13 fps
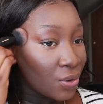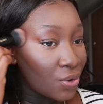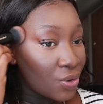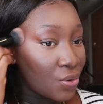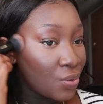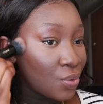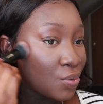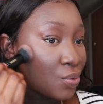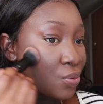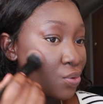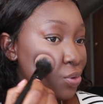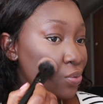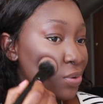
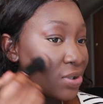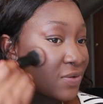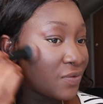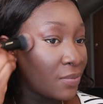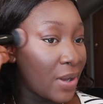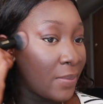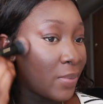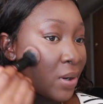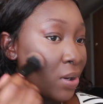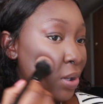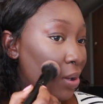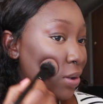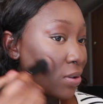to do this for my
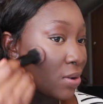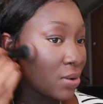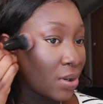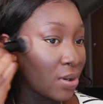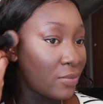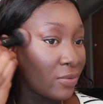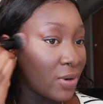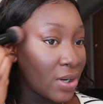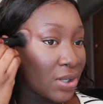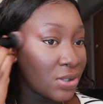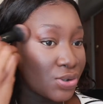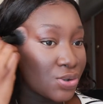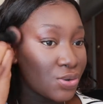body. I think that I'm
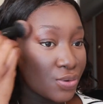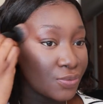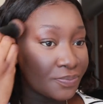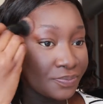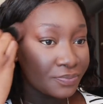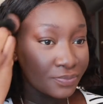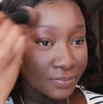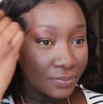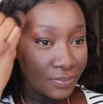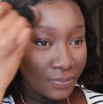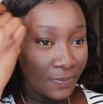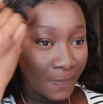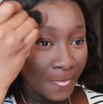ready to
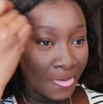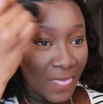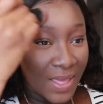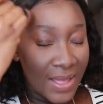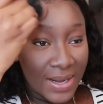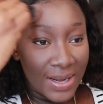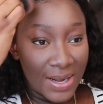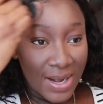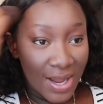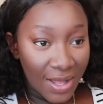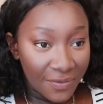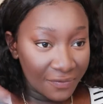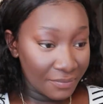
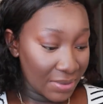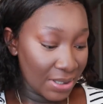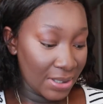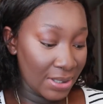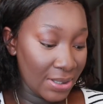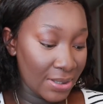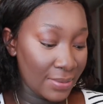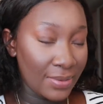love me,